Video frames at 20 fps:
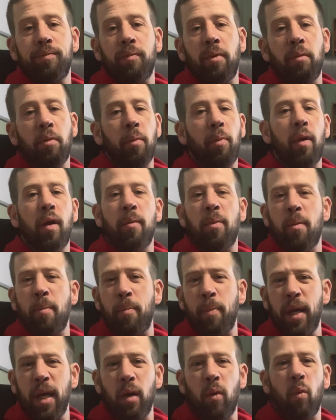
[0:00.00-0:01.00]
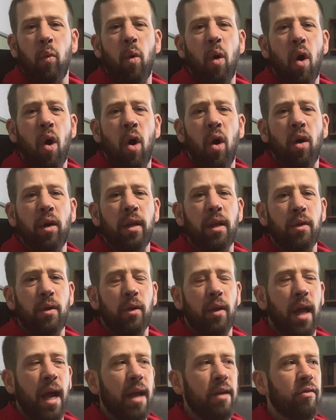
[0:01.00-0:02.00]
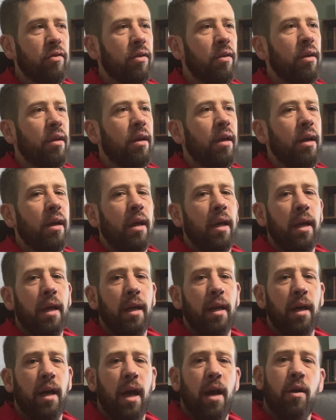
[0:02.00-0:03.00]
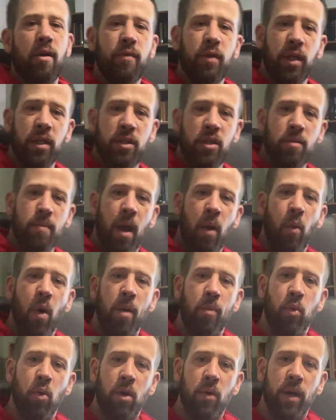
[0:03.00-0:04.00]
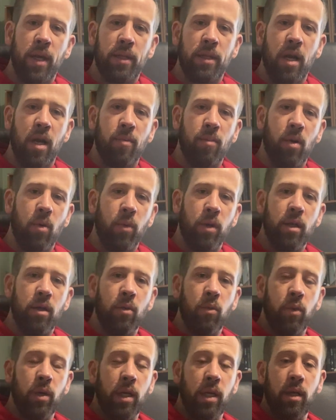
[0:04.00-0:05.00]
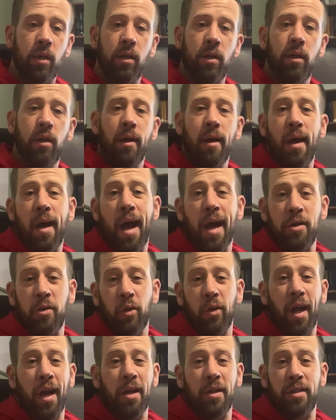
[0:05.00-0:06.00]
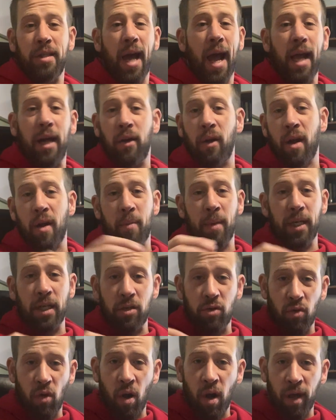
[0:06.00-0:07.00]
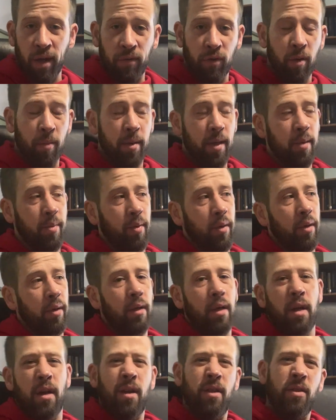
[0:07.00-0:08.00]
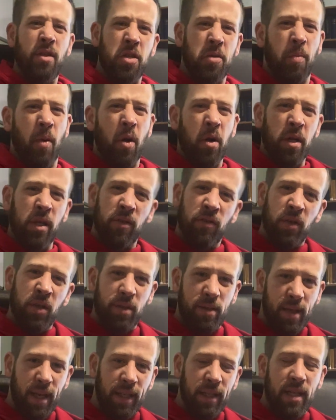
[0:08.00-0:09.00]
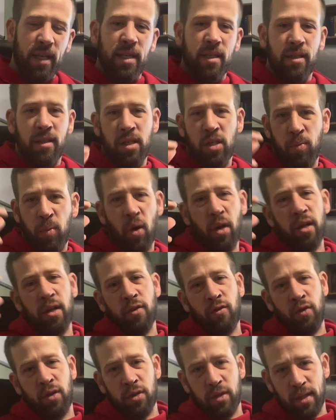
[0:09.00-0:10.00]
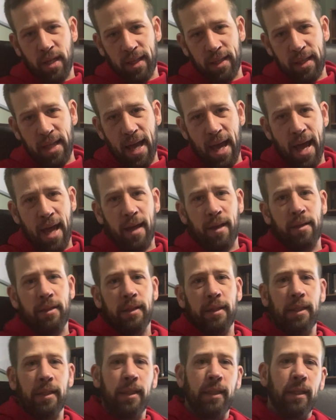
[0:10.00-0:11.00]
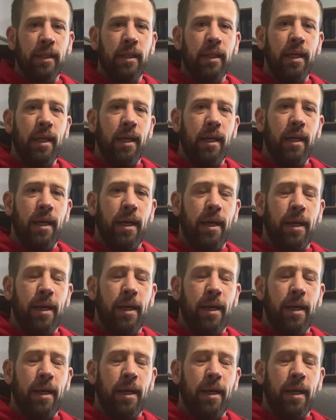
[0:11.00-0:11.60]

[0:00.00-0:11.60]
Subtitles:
People put up a big wall in their life. And I don't know if you can see my whiteboard right there, but I do a lot of diagramming and drawing for people. This part of you feels like this part of you feels like that. And